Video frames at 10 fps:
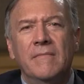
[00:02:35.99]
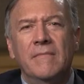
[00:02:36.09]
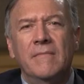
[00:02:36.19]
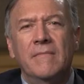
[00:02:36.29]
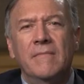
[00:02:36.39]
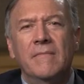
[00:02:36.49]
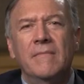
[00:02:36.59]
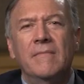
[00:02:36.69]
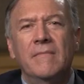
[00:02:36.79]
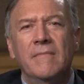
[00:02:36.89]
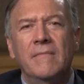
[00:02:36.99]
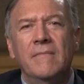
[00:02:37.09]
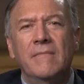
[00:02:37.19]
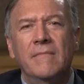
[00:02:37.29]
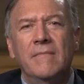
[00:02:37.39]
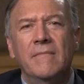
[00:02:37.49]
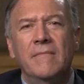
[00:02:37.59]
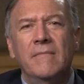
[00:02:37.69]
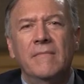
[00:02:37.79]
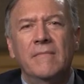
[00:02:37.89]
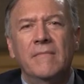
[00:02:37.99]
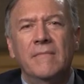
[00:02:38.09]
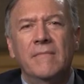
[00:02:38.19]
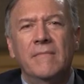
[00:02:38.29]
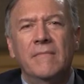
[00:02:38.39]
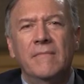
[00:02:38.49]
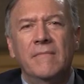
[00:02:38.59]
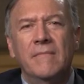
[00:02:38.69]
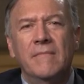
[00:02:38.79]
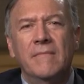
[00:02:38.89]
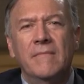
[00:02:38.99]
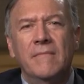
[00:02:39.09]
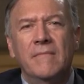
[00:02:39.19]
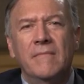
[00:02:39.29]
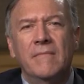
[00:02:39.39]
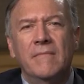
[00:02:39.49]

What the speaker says: (not speaking)